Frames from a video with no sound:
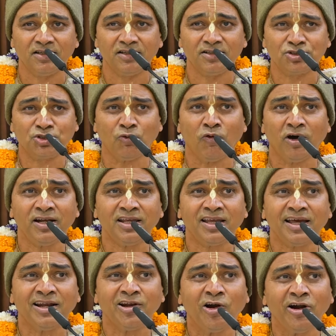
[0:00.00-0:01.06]
So one
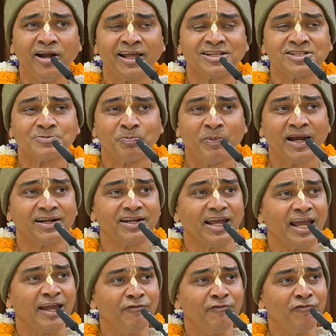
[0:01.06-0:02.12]
cannot expect
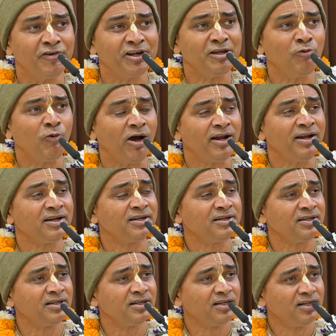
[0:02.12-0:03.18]

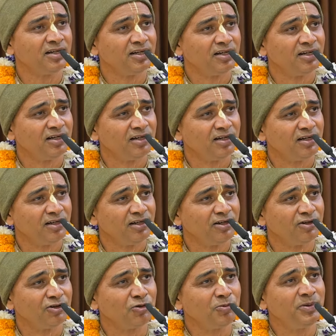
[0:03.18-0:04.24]
everyone
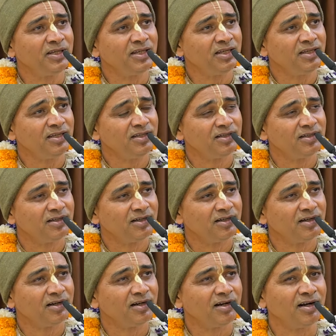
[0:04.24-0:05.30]
to be
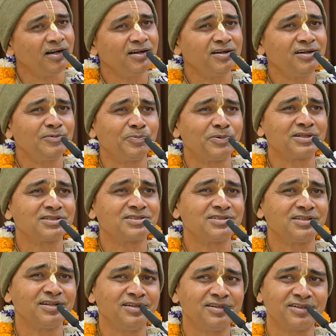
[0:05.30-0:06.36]

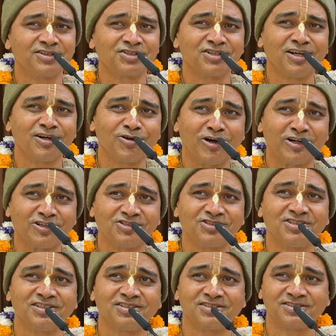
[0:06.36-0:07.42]
100% Krishna
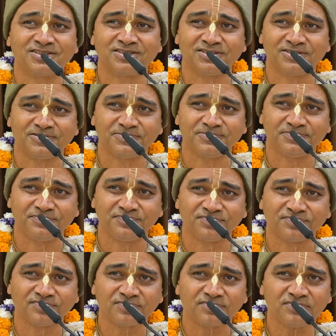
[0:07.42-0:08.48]
conscious.
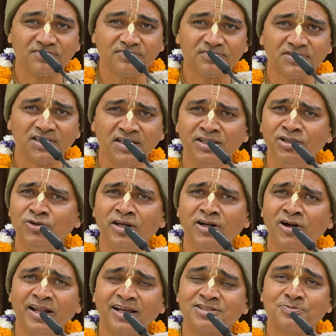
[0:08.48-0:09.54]
You
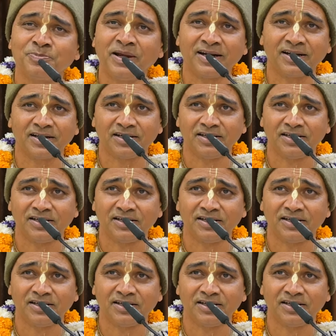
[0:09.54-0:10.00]
cannot expect.